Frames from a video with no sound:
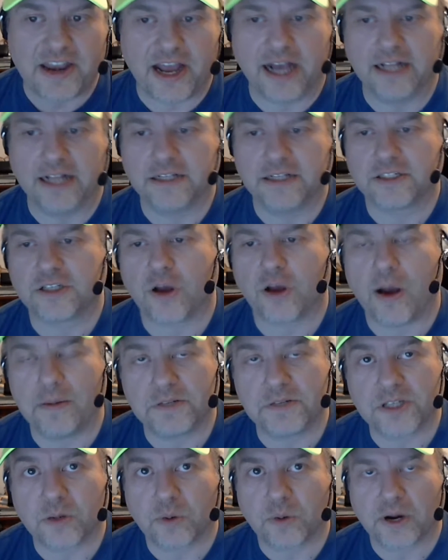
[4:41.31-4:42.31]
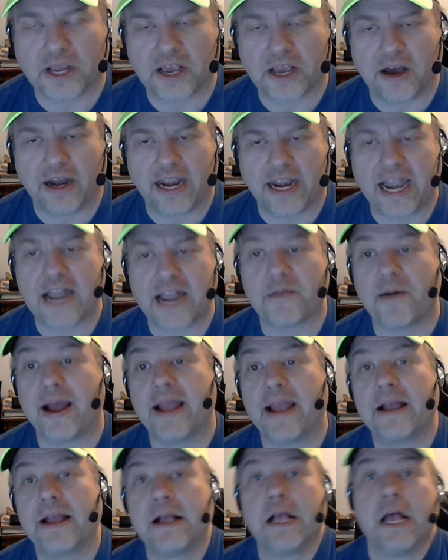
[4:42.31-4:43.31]
done, so I'm still working on it
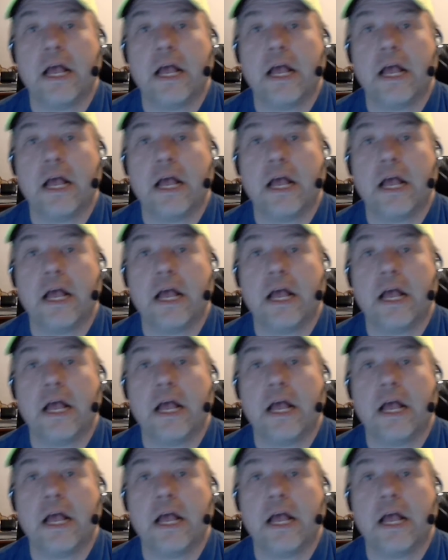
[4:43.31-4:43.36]
anyway.